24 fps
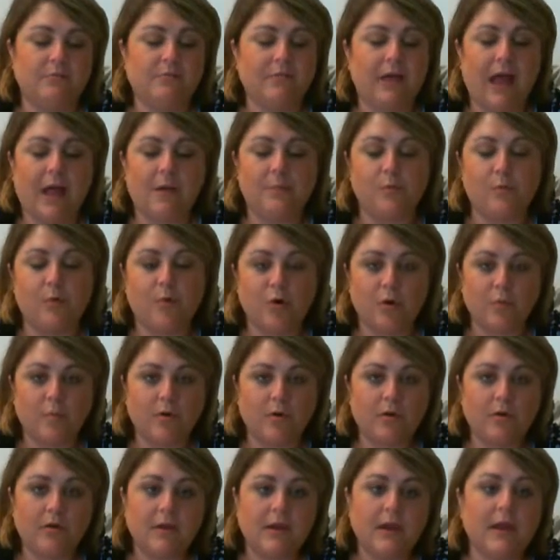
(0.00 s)

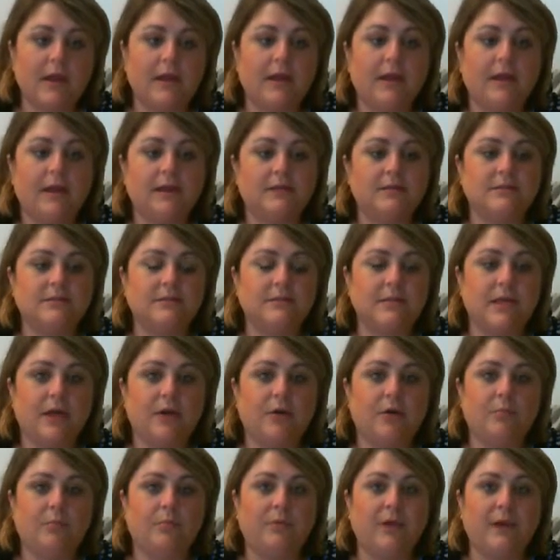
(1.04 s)
abnormal, and
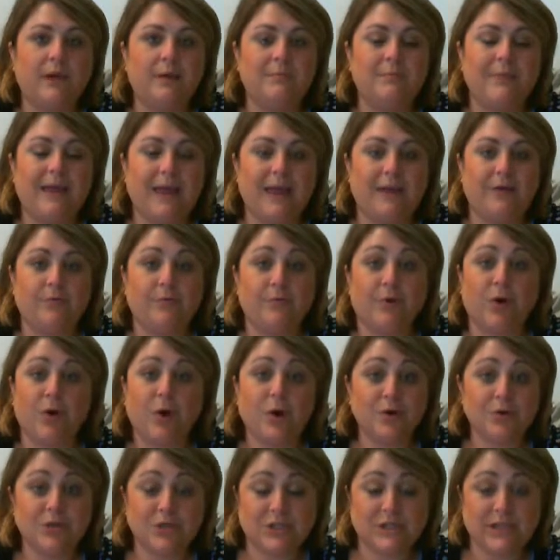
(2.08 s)
so blood may
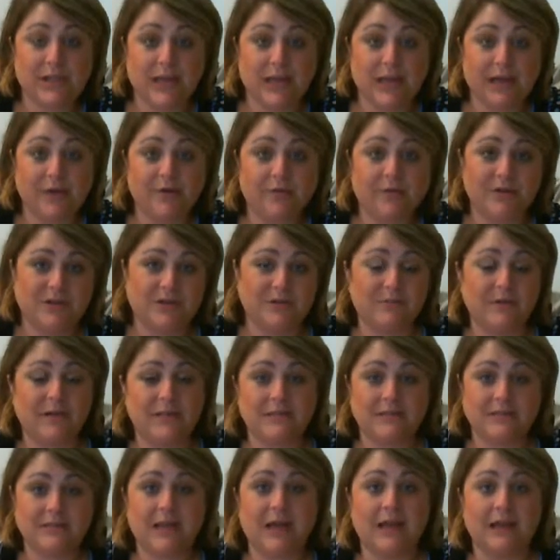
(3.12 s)
regurgitate, which
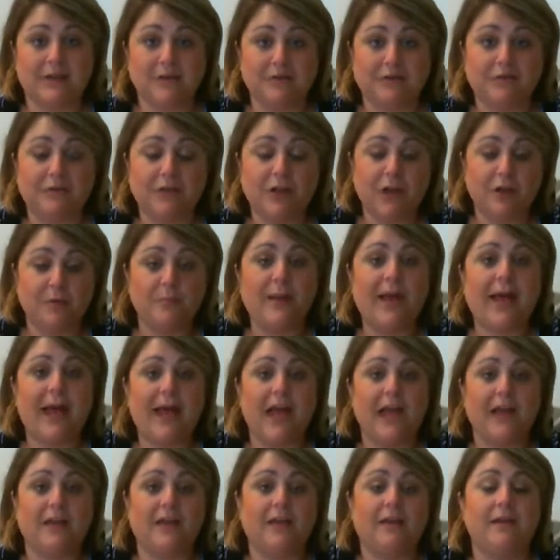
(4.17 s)
means like to flow
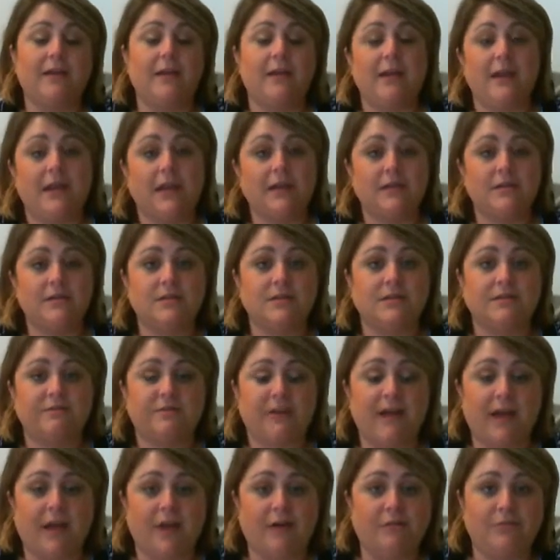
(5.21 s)
back into the
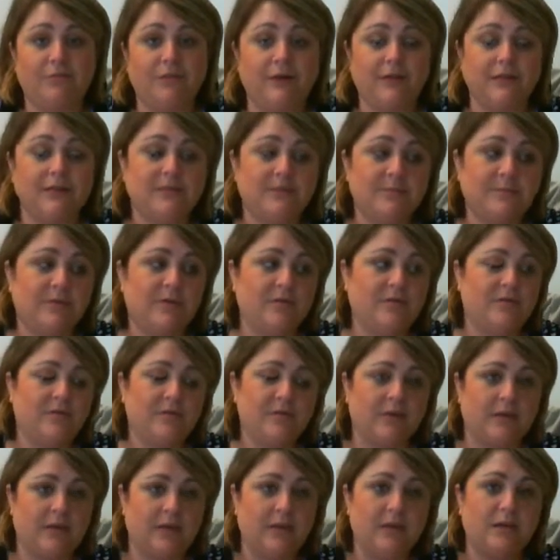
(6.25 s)
valve when it's supposed
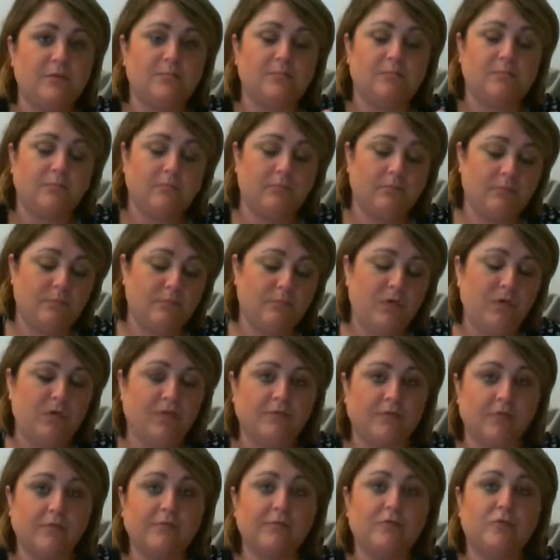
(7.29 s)
to keep
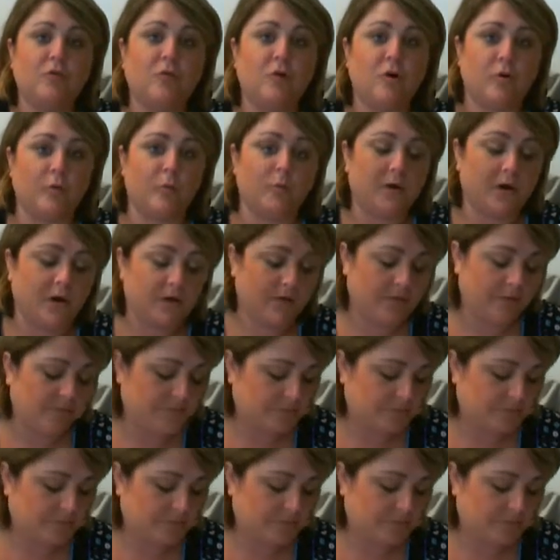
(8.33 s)
moving forward.